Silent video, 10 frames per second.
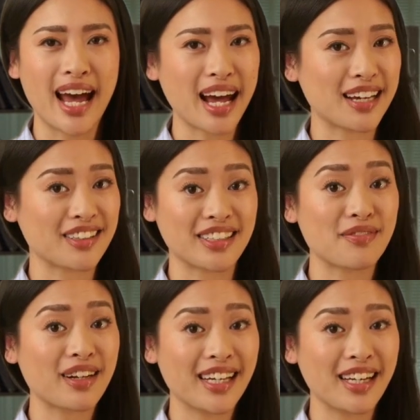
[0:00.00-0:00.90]
And
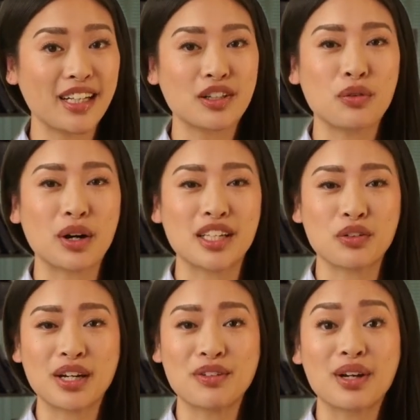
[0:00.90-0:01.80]
CVE
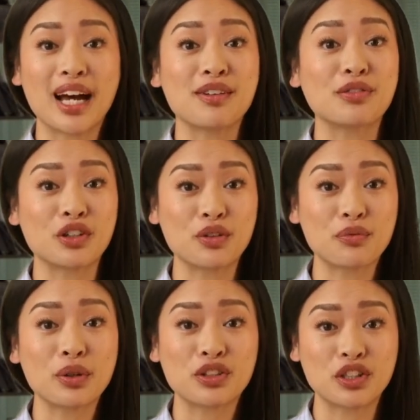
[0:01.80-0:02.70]

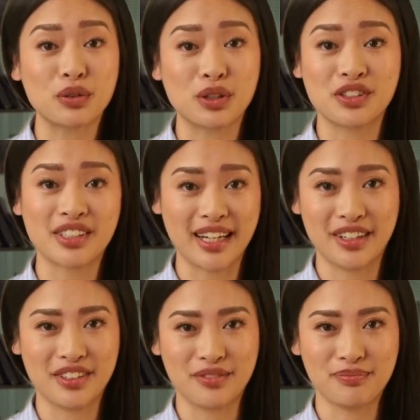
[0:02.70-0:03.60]

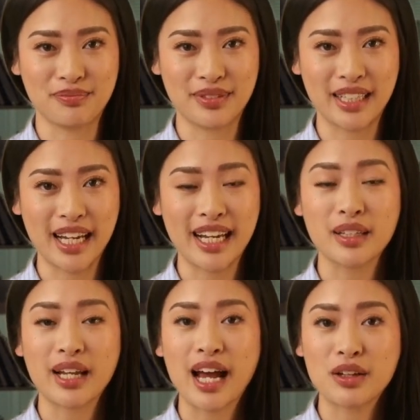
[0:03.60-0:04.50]
2025-24206. It
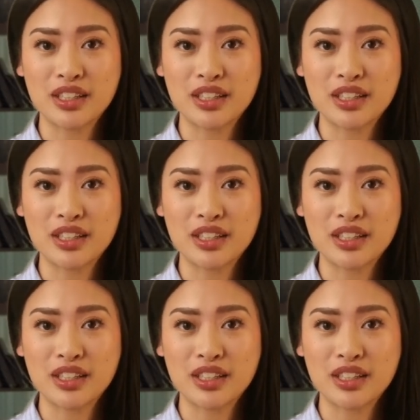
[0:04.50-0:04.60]
allows